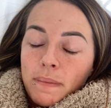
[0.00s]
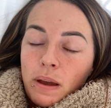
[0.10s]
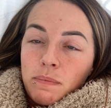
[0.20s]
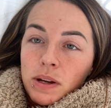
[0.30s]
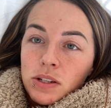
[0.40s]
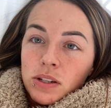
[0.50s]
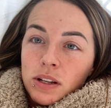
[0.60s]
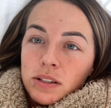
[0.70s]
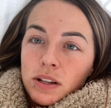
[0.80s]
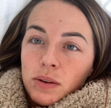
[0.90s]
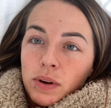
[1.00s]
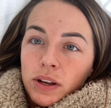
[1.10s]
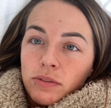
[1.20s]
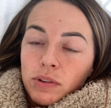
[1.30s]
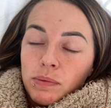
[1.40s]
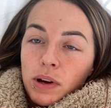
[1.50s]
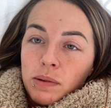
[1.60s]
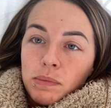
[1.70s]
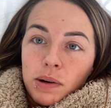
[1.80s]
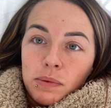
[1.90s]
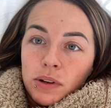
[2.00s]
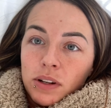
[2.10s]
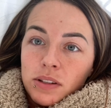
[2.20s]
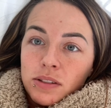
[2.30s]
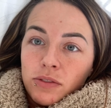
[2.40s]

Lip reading: I've managed to get today working from home, but I'll be honest,